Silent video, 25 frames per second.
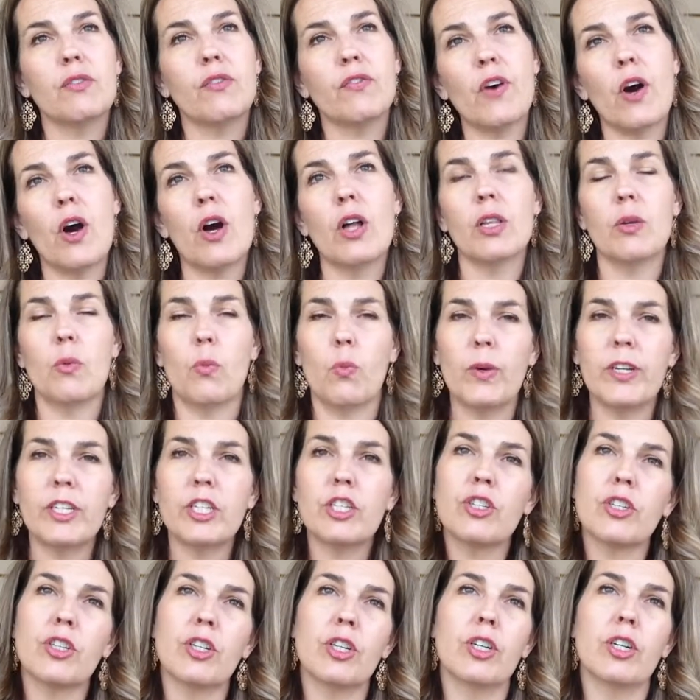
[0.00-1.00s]
fall and
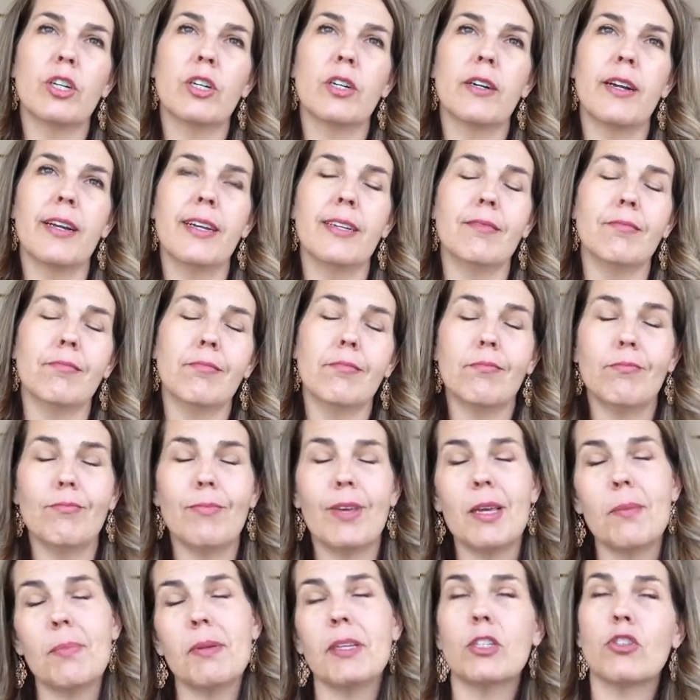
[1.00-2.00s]
winter, and
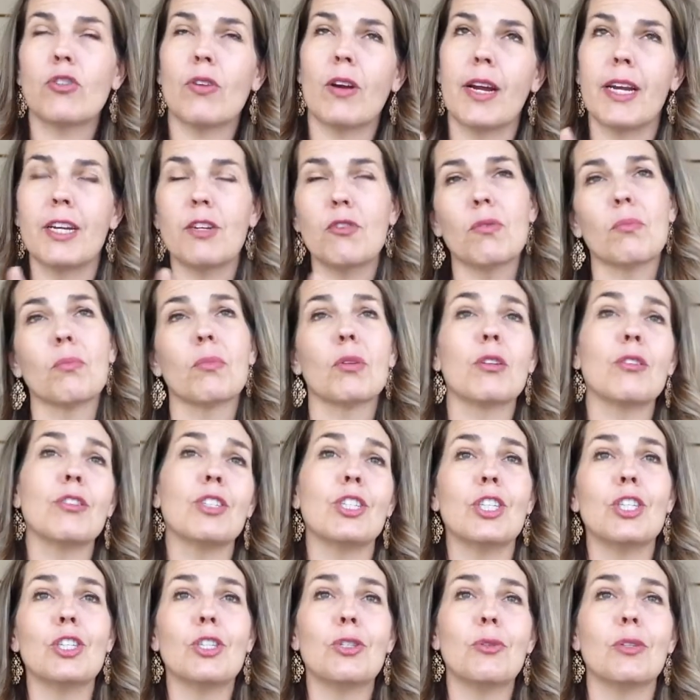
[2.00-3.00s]
maybe trying to
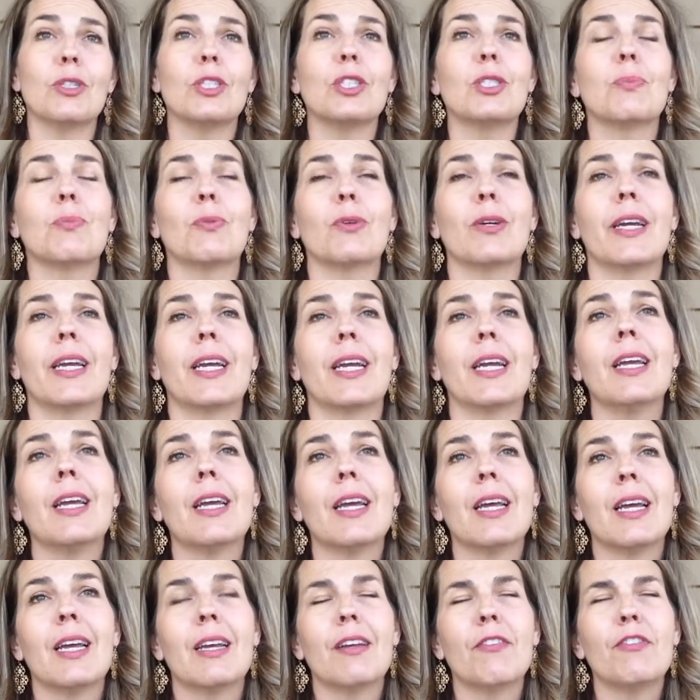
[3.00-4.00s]
emerge into a spring.
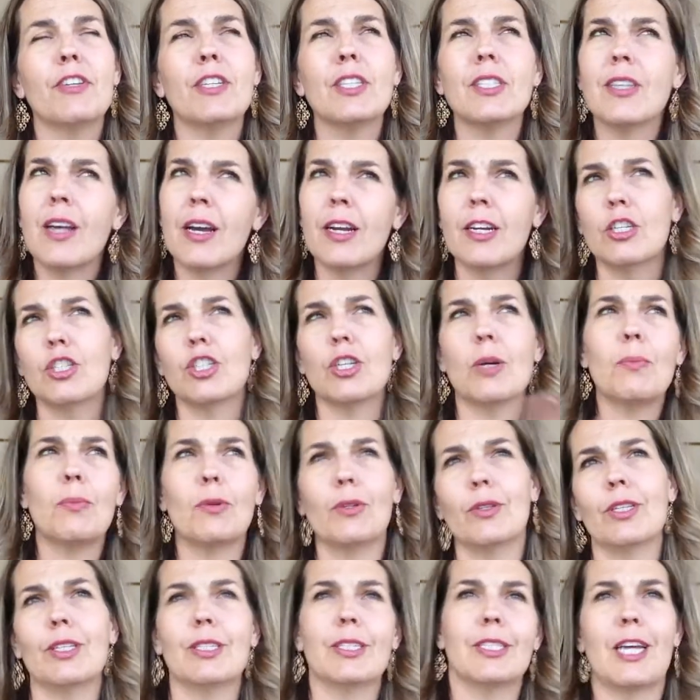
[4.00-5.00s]
Feels kind of
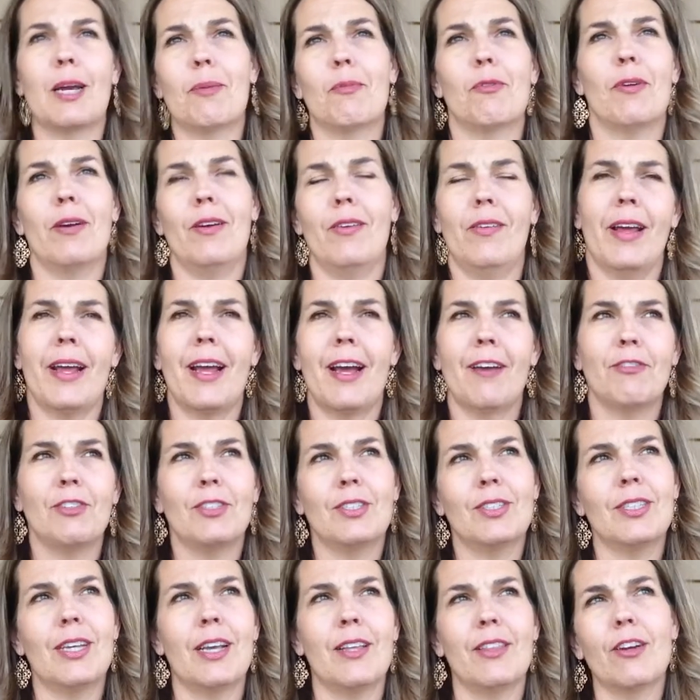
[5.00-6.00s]
jumbled this time around, I have
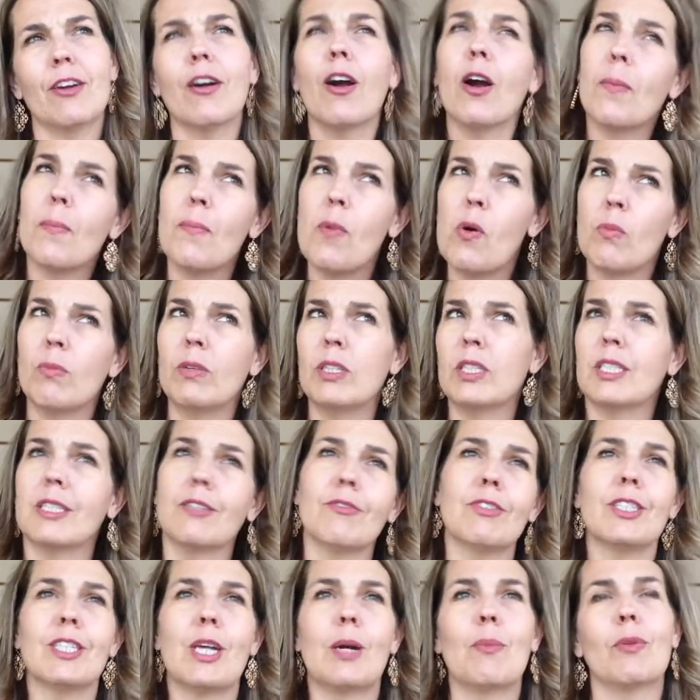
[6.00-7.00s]
to say. There are moments
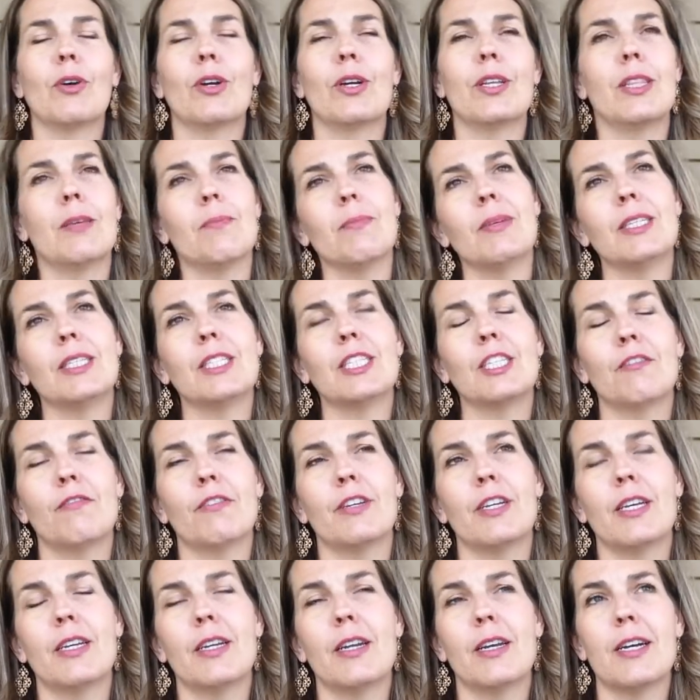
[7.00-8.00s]
of summer in the midst of
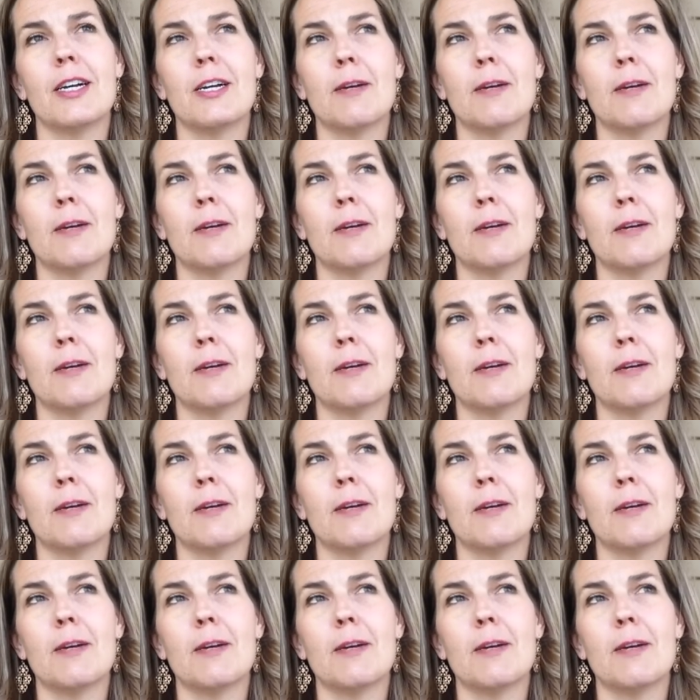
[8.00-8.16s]
it.